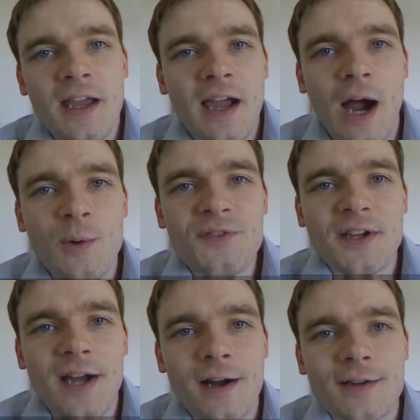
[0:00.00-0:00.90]
how would the
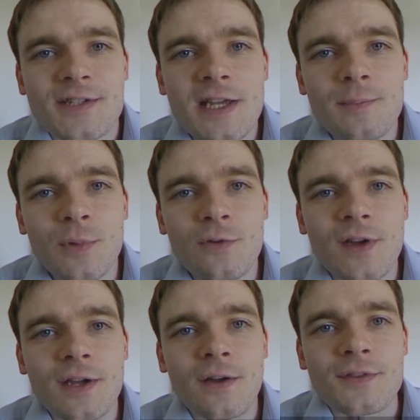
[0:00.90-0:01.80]
cars keep
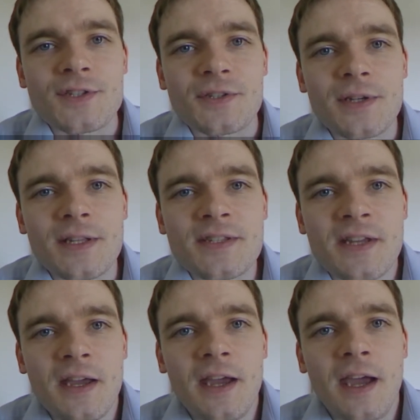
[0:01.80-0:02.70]
moving on the streets
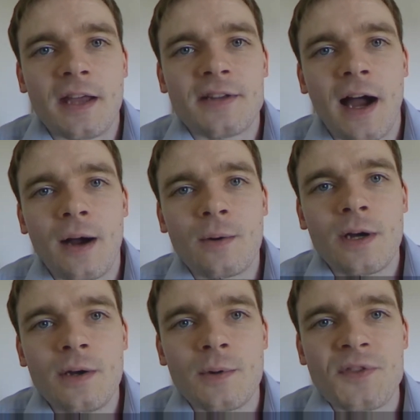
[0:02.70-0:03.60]
and
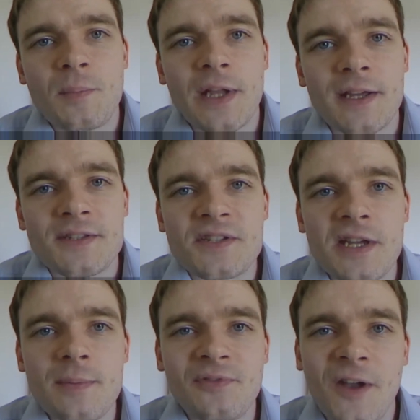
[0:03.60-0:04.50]
how would the planes
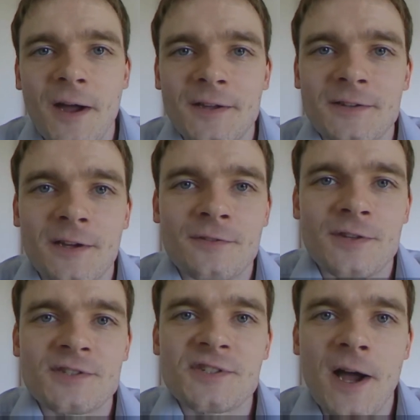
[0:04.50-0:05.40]
keep flying in
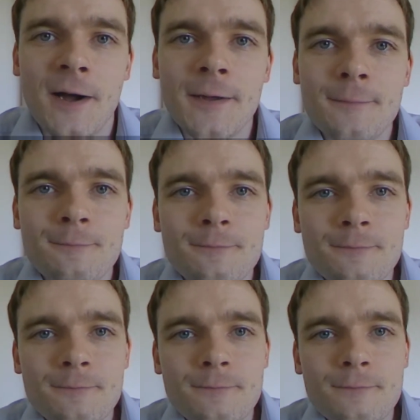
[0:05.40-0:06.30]
the sky?
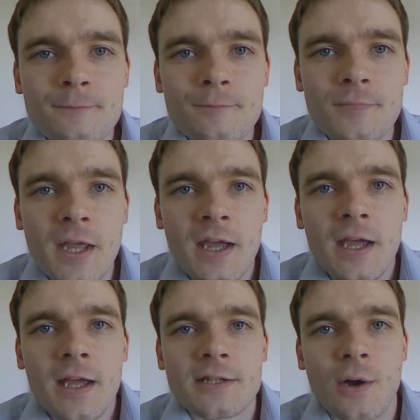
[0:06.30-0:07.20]

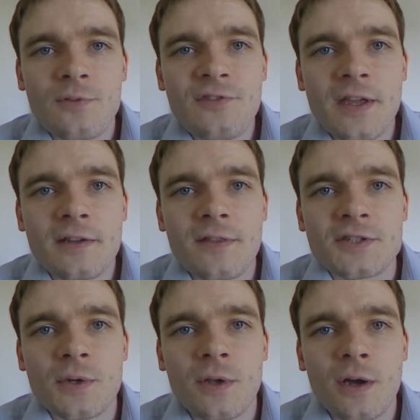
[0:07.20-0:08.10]
Don't think that
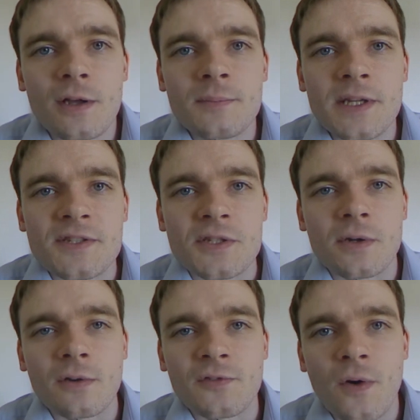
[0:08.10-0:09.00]
to learn means to
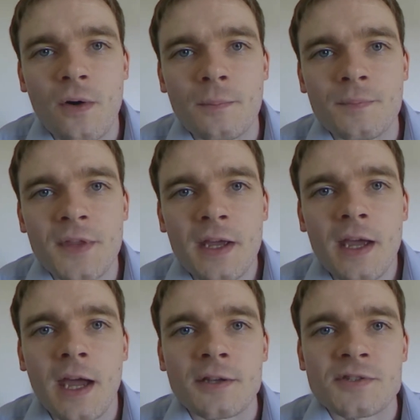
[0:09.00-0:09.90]
conform
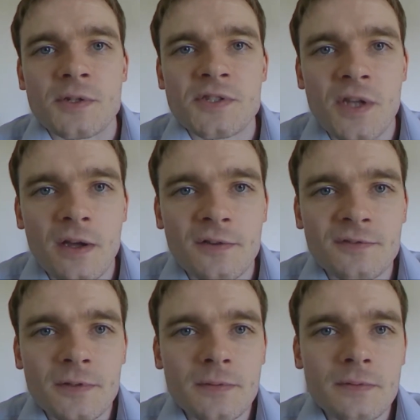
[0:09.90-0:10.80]
and to
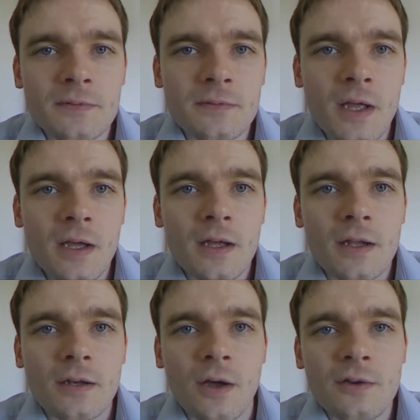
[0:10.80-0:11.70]
serve.
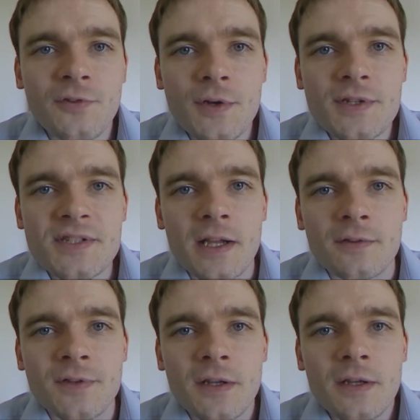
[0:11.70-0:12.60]
Learn for
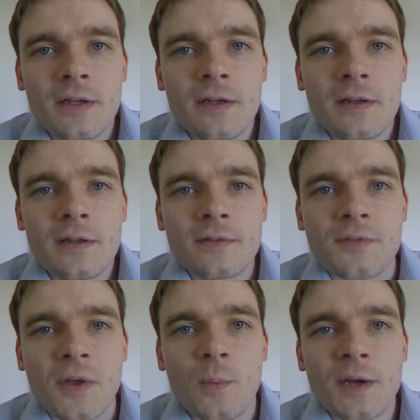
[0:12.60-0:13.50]
yourself
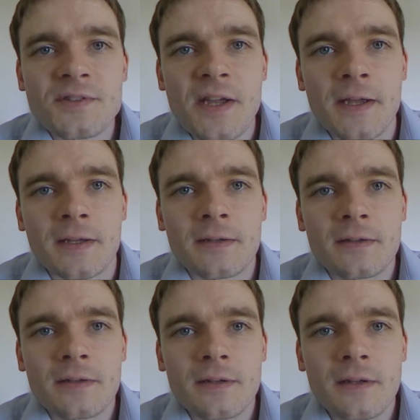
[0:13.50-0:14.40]
that the one day
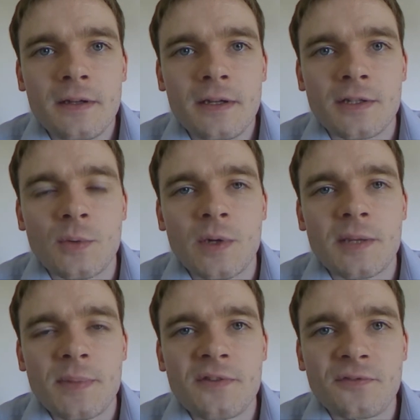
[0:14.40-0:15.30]
you will
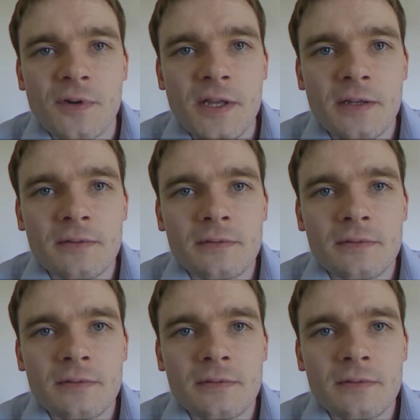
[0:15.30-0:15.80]
be free.